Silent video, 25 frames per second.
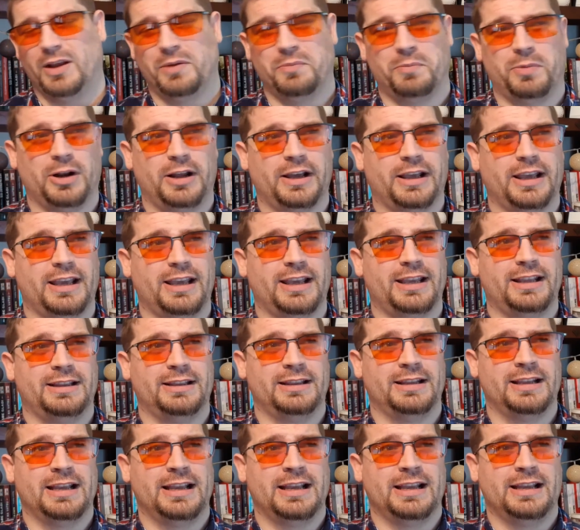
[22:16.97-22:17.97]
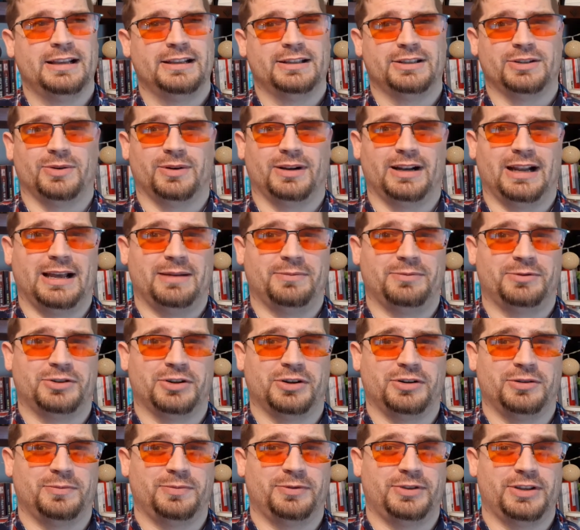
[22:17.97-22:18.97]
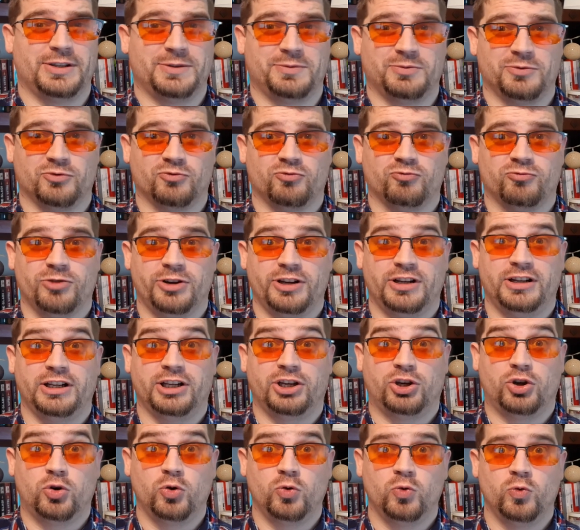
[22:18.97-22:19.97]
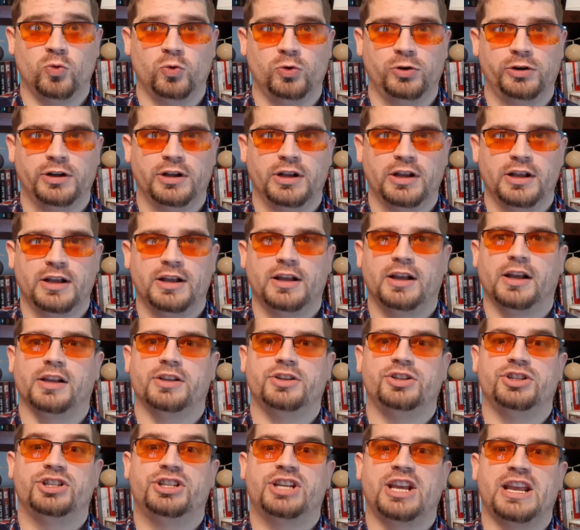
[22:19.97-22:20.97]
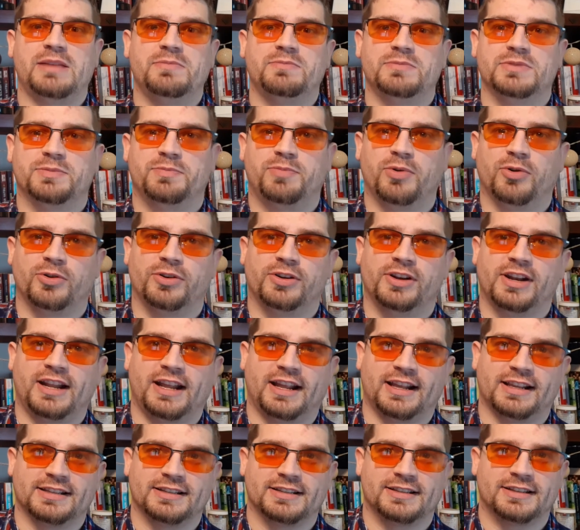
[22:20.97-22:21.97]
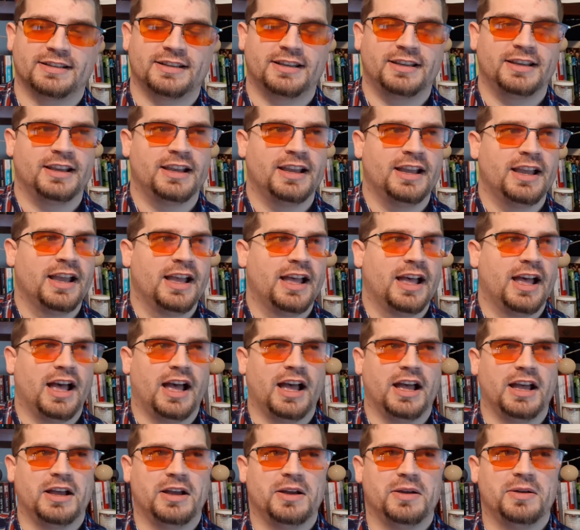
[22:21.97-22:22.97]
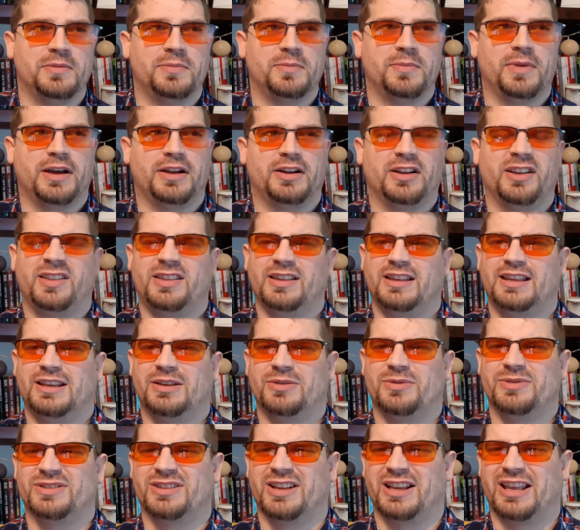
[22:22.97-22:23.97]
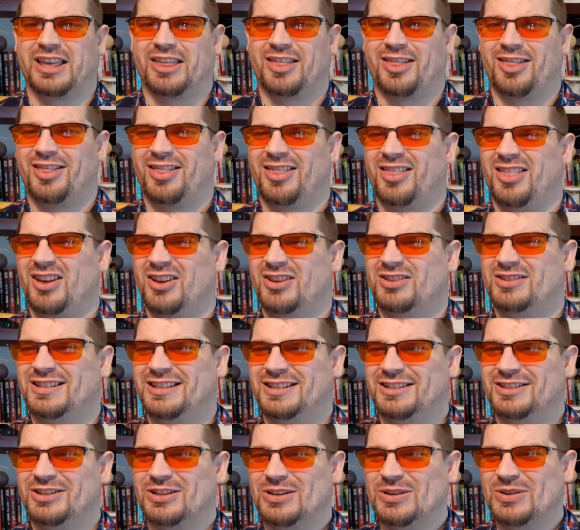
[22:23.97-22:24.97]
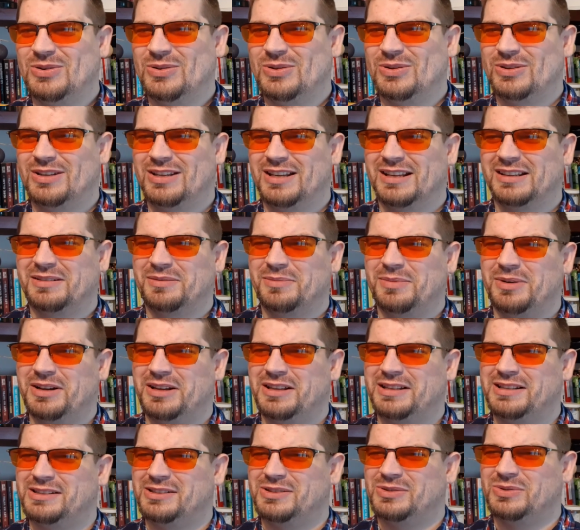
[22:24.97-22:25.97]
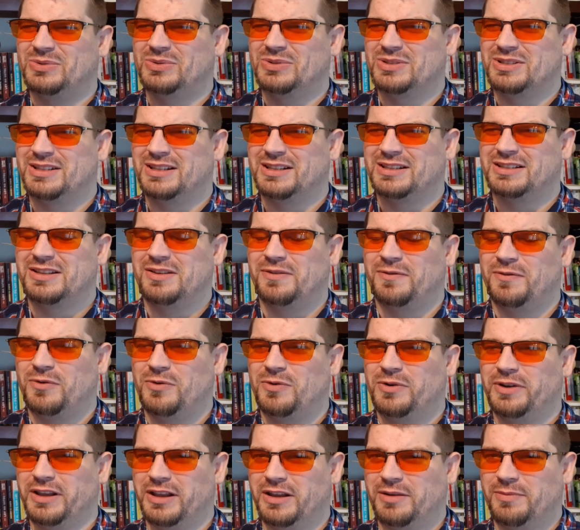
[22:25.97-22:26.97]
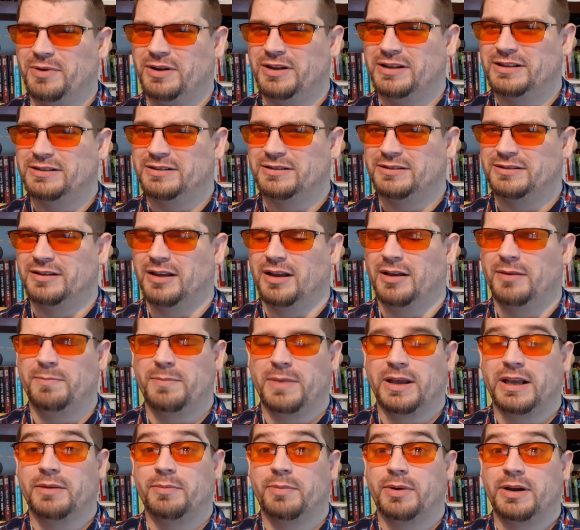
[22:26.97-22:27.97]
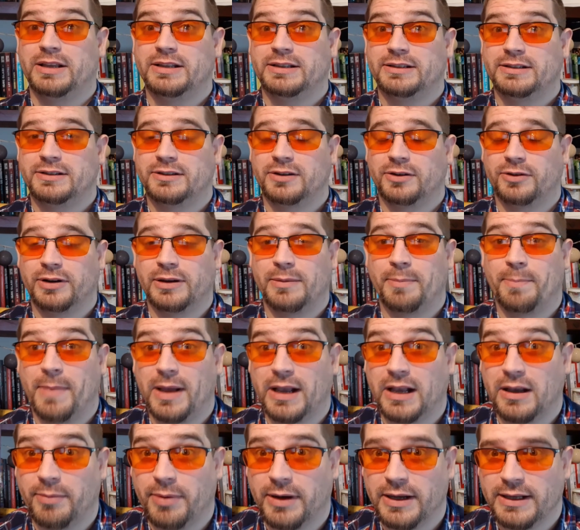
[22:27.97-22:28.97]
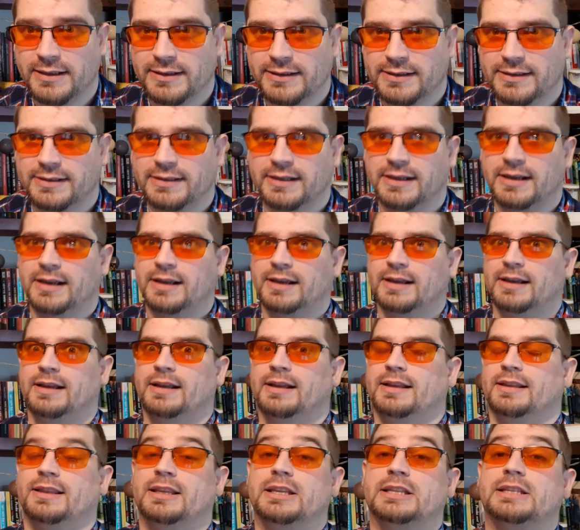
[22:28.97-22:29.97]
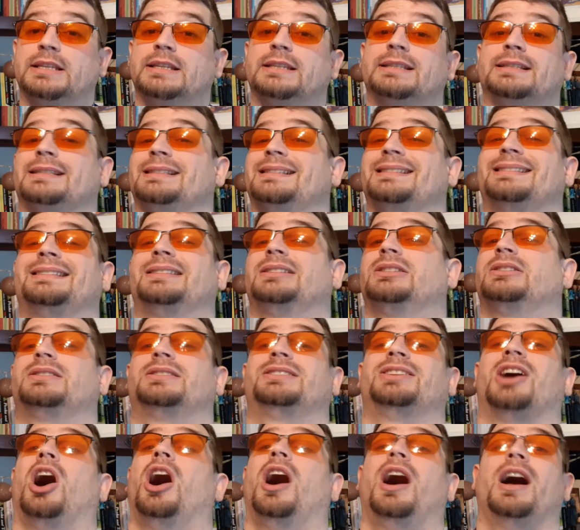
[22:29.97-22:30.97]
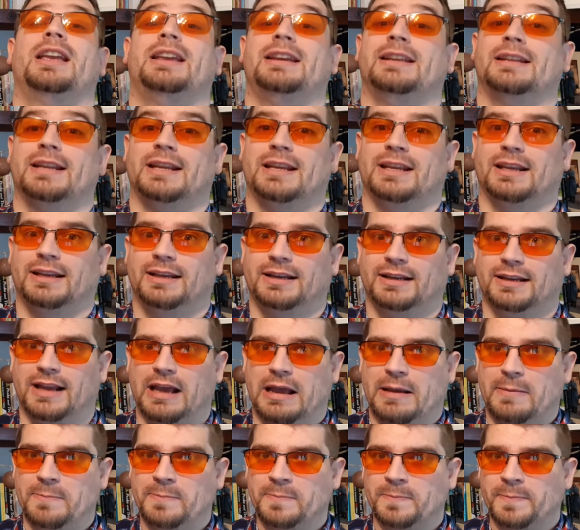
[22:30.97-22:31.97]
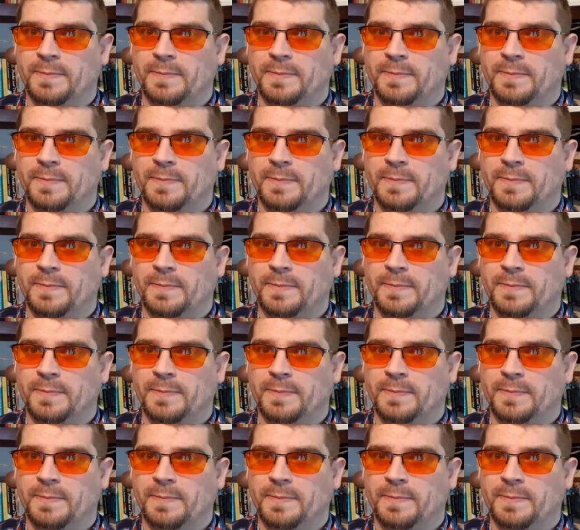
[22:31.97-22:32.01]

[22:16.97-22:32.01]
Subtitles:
plug it in to a laptop. This was really cool and James Bond-esque. And I think it was like 32 gigabytes or 64 gigabytes, megabytes. This is tiny, yeah?